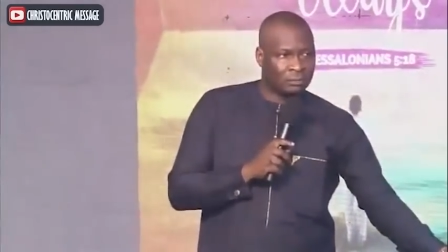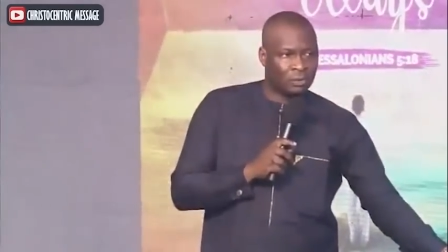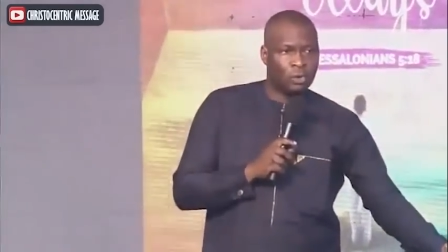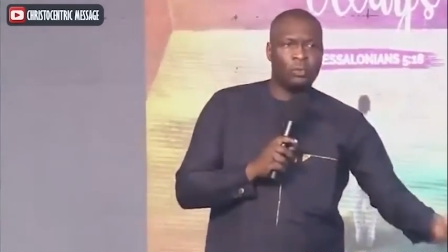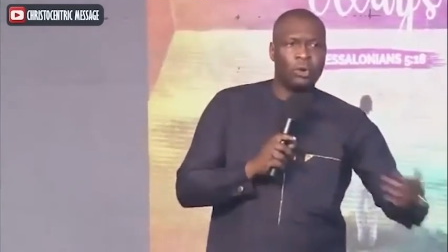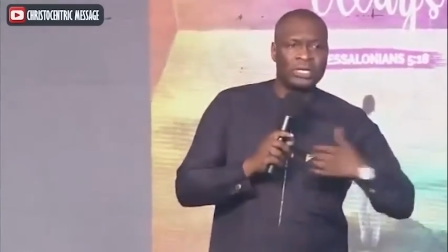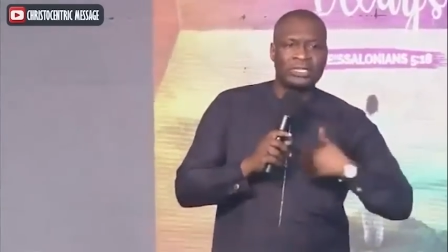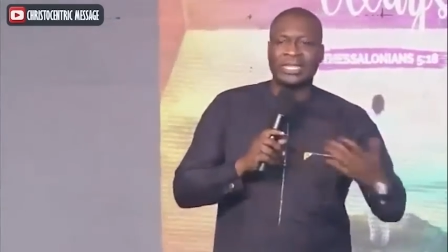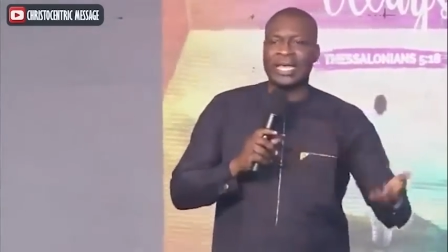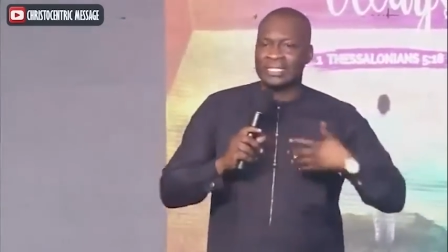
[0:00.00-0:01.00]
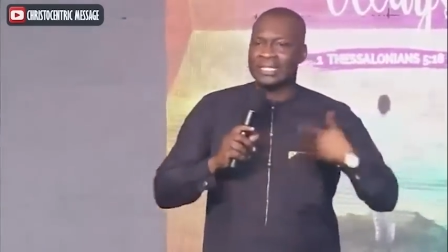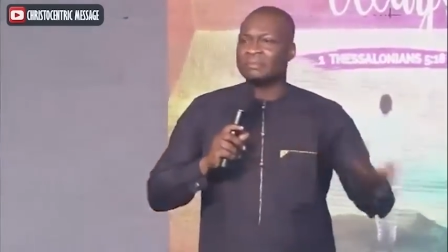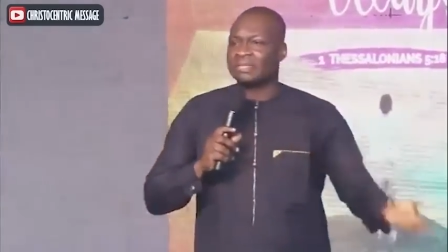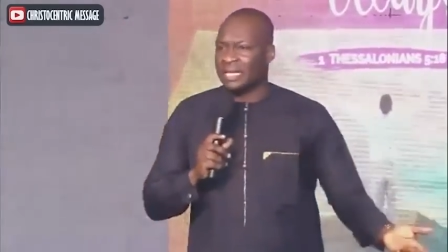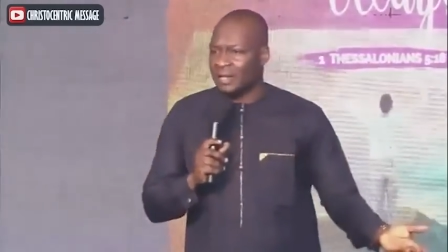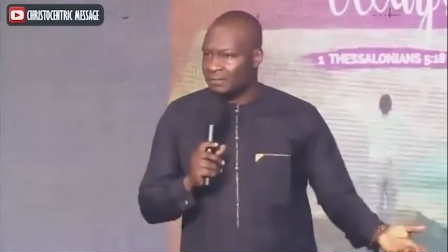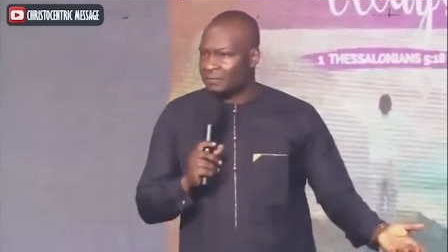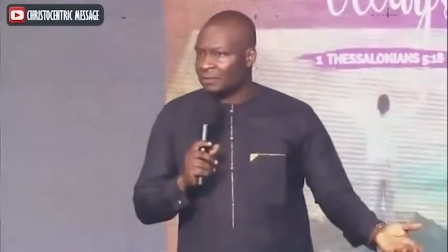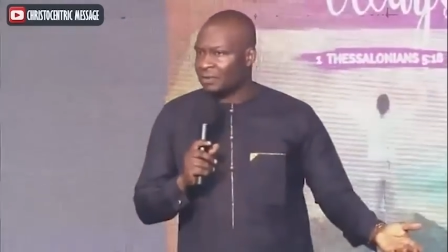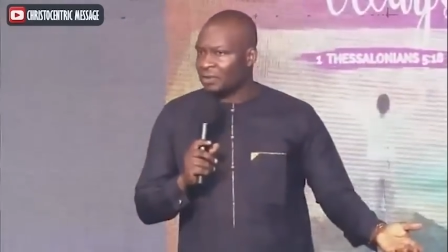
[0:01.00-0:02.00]
Nobody thanks
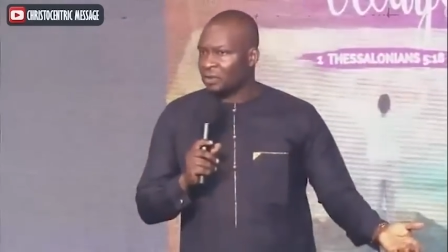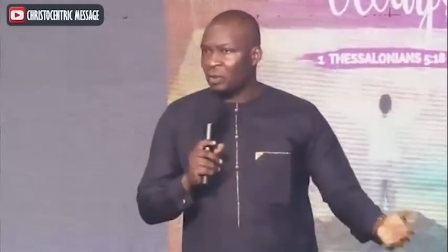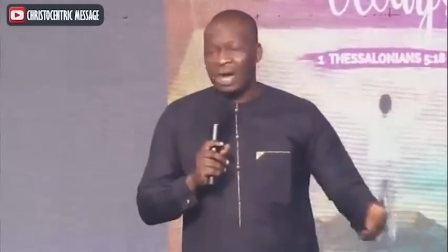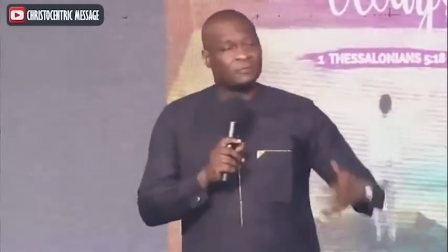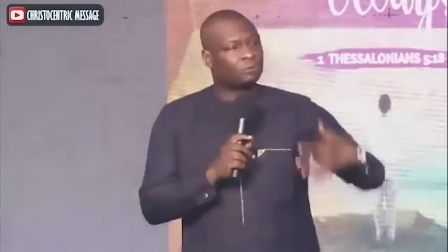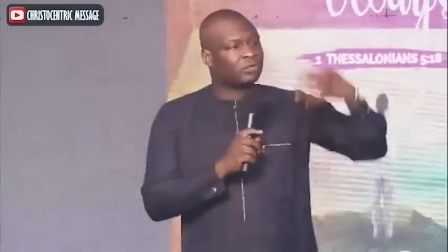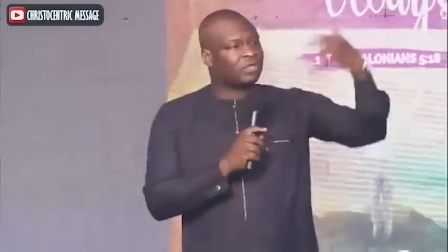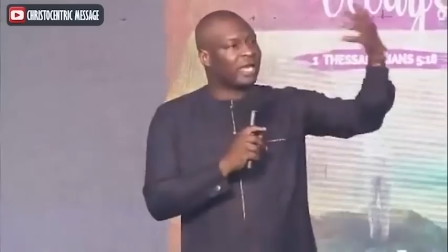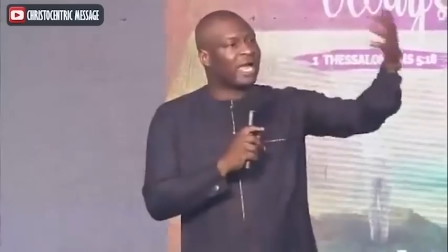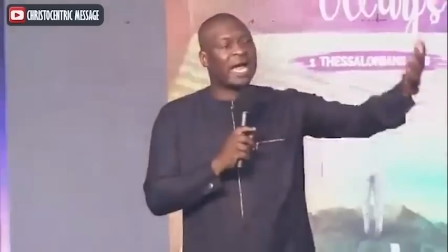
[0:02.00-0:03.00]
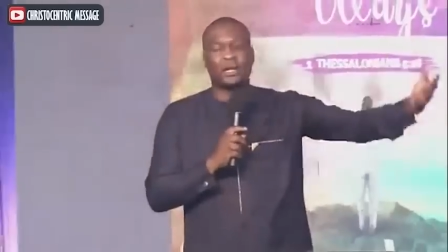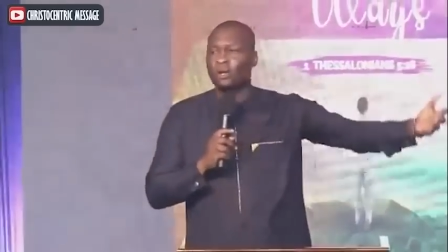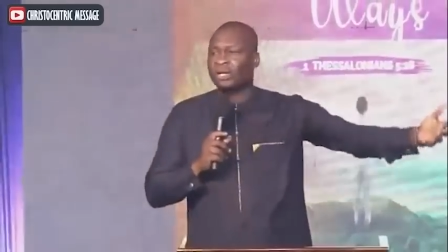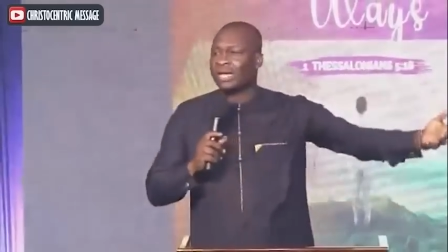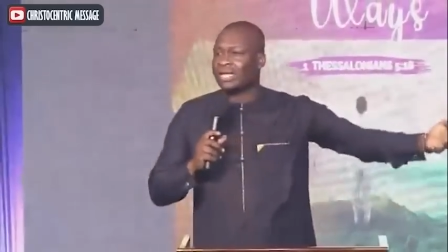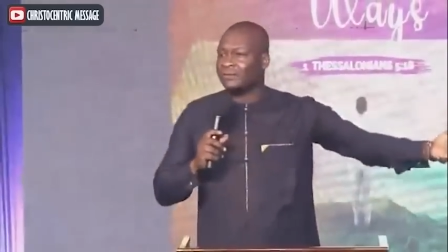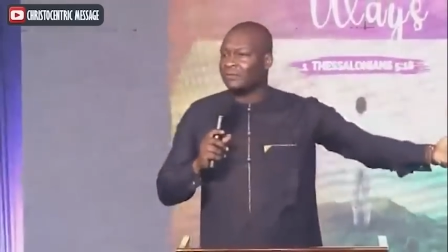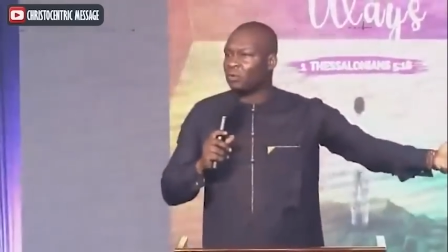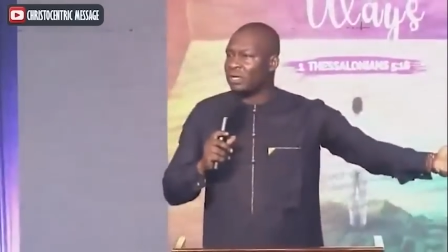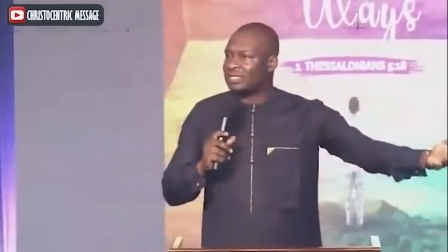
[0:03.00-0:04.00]
himself. You have to thank another
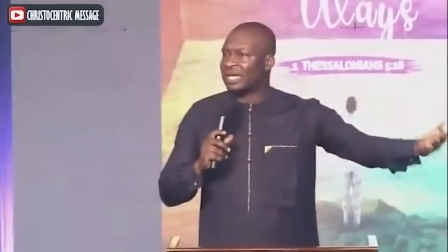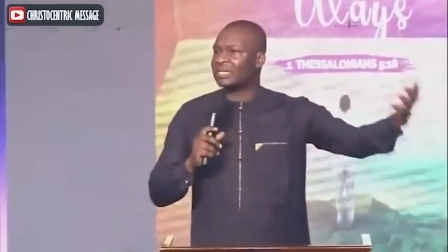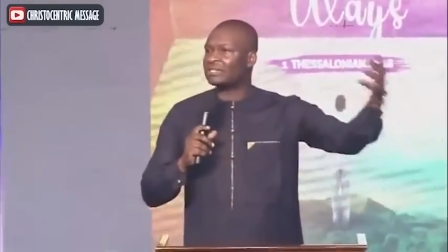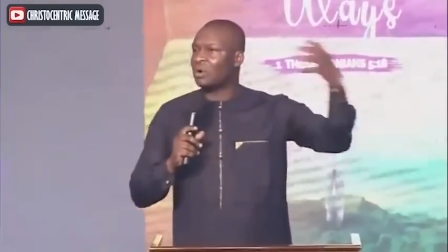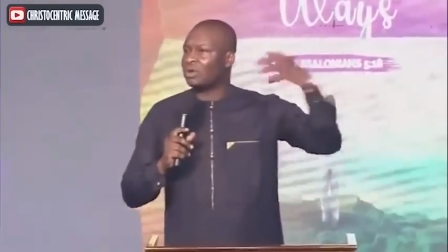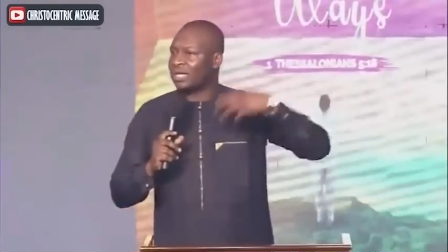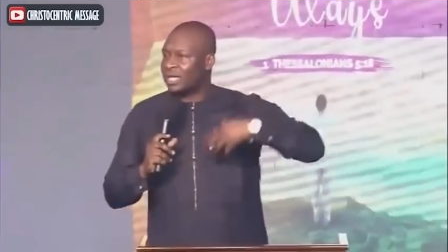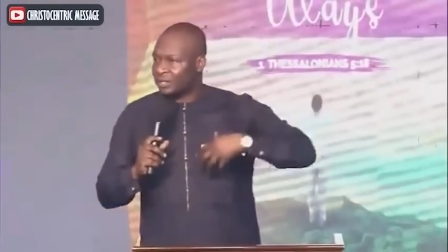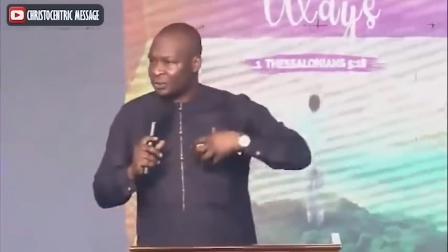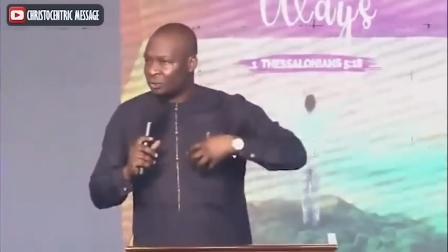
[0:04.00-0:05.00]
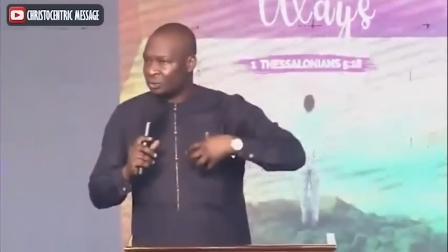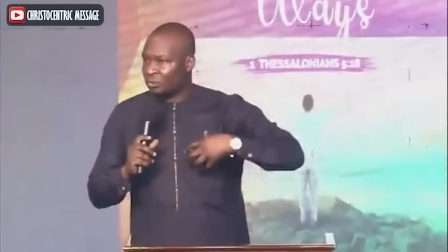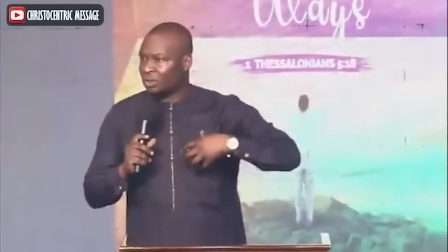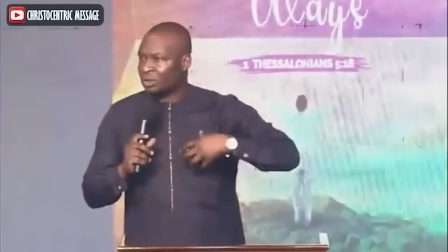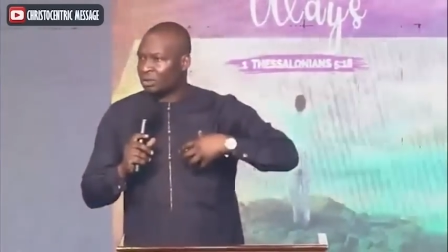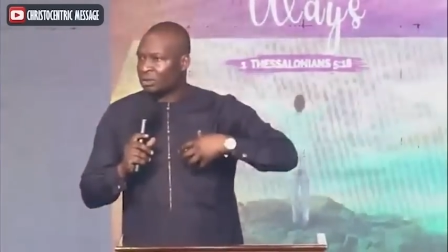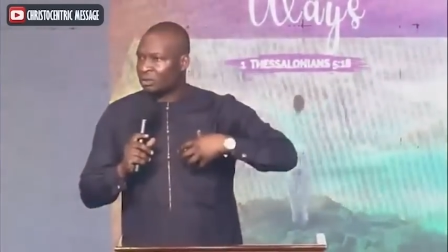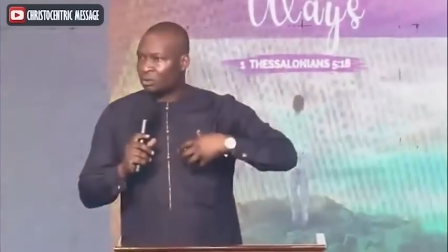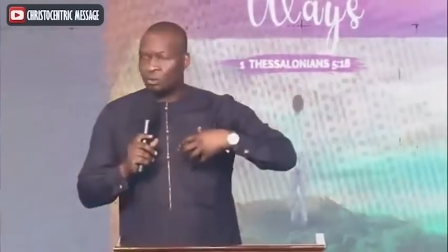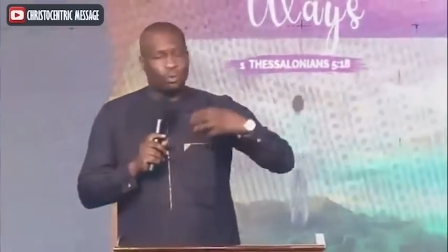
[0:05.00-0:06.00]
influence that is other than you
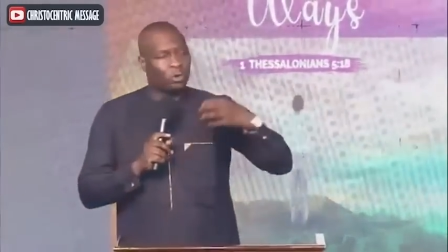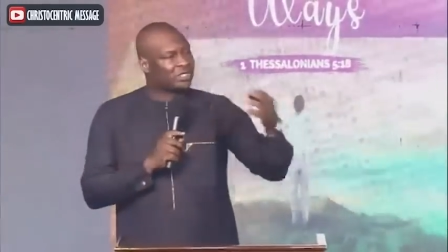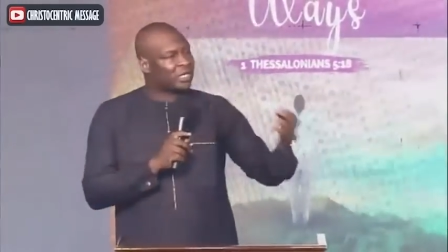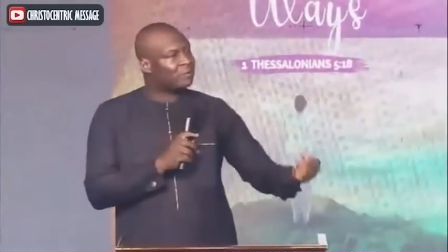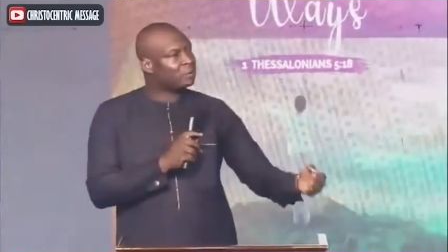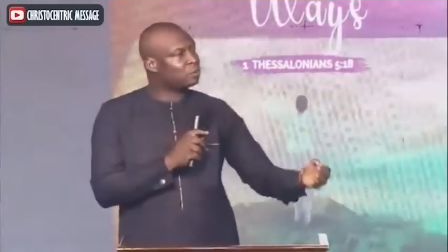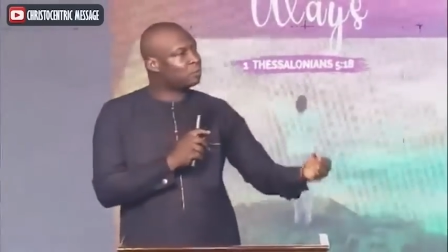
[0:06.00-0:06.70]
who was able to